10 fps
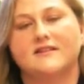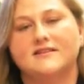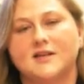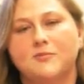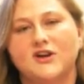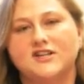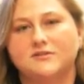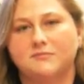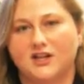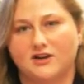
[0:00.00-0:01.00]
the
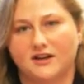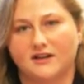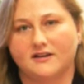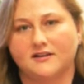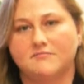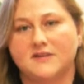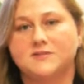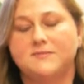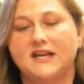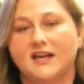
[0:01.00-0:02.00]
separation period
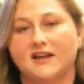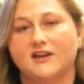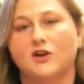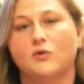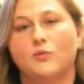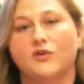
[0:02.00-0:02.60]
must begin